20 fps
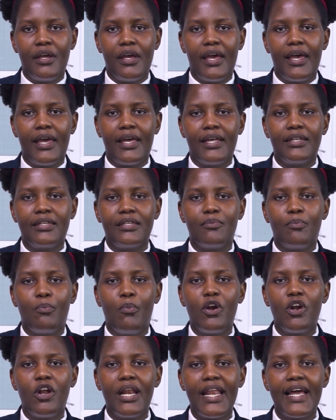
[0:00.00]
And
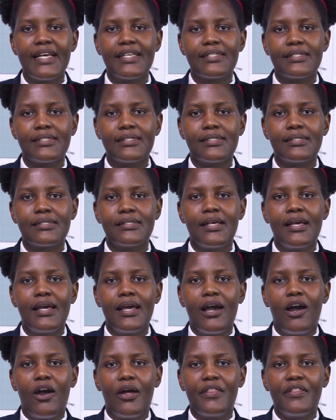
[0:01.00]
more or less,
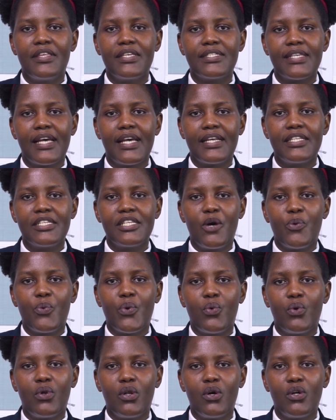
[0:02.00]
in this idea, we
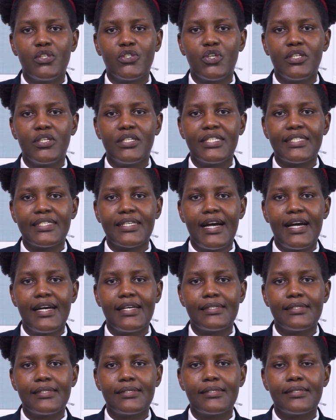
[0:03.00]
will also
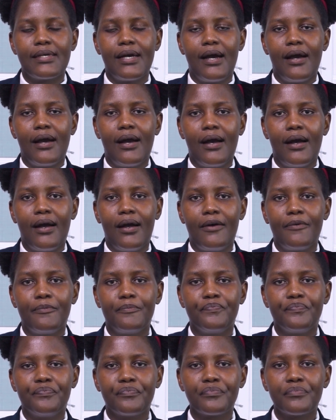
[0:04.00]
discuss
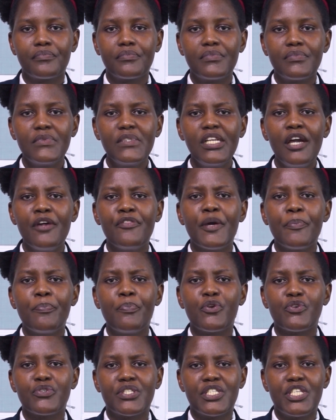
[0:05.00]
the
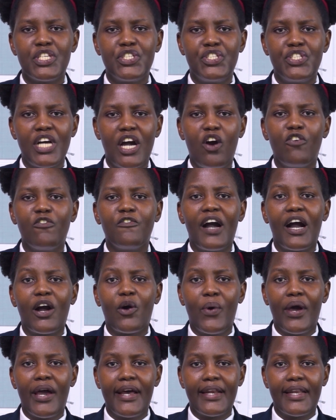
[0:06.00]
procedure of
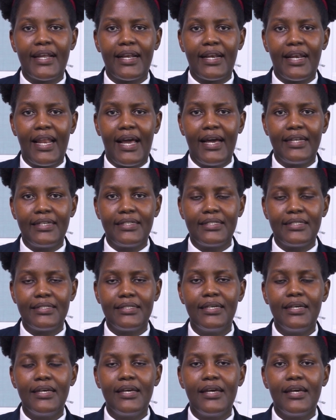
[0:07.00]
acquiring land,
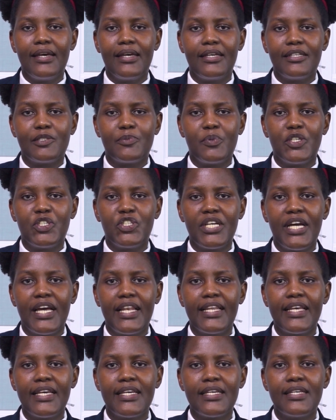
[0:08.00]

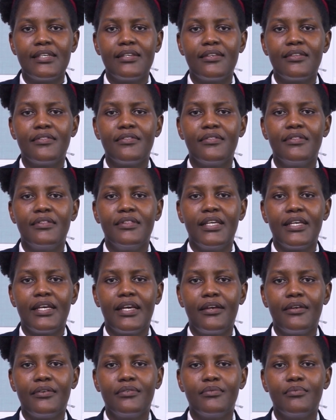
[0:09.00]
especially
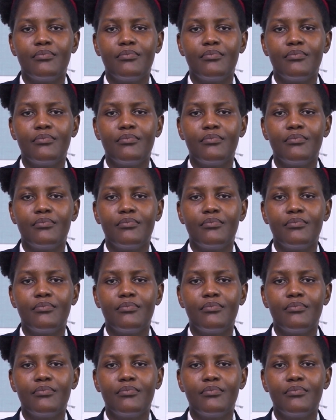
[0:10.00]
the